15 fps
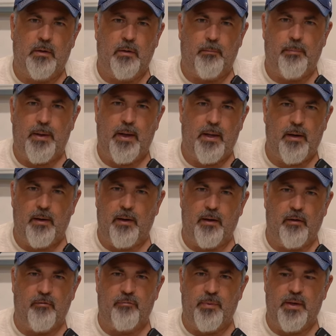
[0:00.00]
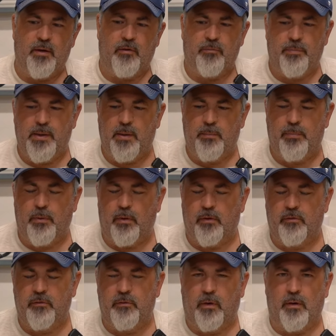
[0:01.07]
competitive because people are
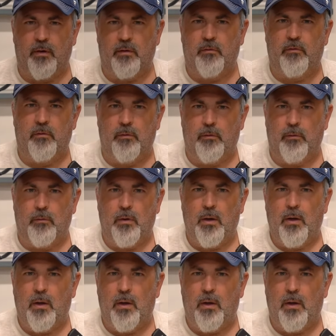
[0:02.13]
starting to